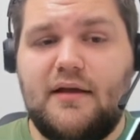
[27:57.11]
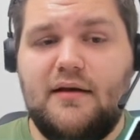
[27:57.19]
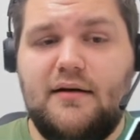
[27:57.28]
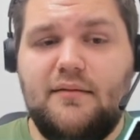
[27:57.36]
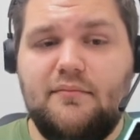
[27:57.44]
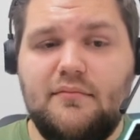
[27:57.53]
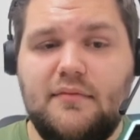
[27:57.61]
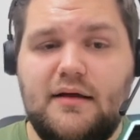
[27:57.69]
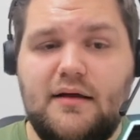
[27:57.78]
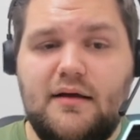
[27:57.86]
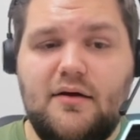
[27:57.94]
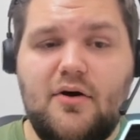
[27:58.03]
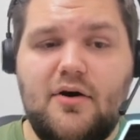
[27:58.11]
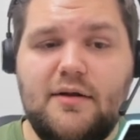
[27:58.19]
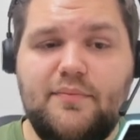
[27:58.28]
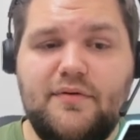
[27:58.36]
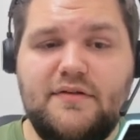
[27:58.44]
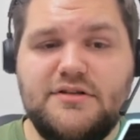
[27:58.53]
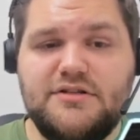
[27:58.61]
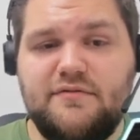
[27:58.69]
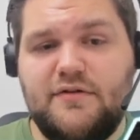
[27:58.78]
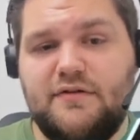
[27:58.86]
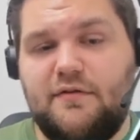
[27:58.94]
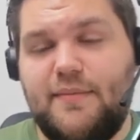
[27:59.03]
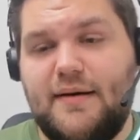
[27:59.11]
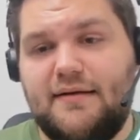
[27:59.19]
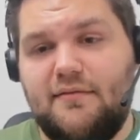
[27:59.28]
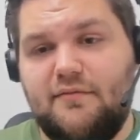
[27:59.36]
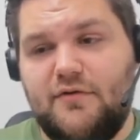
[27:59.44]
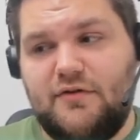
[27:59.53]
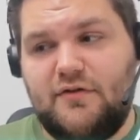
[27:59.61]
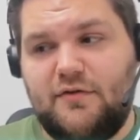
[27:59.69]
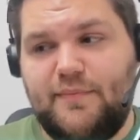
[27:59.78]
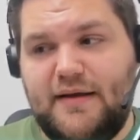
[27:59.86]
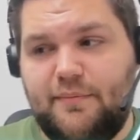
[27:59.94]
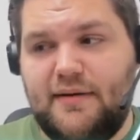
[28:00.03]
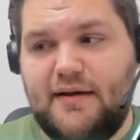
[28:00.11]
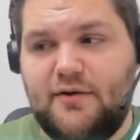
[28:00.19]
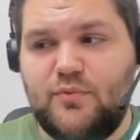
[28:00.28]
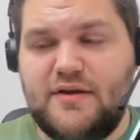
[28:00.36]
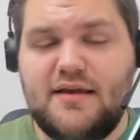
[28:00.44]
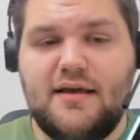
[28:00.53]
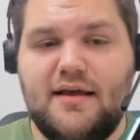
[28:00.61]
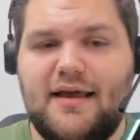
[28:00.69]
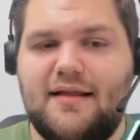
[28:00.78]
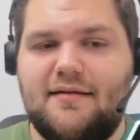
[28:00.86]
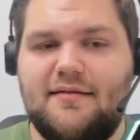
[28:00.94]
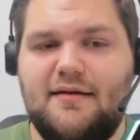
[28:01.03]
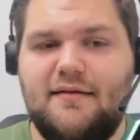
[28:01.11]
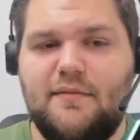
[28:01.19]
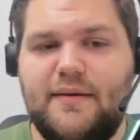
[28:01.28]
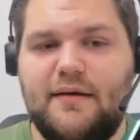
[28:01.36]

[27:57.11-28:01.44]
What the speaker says: Early position versus button versus big blind. We again sit in the big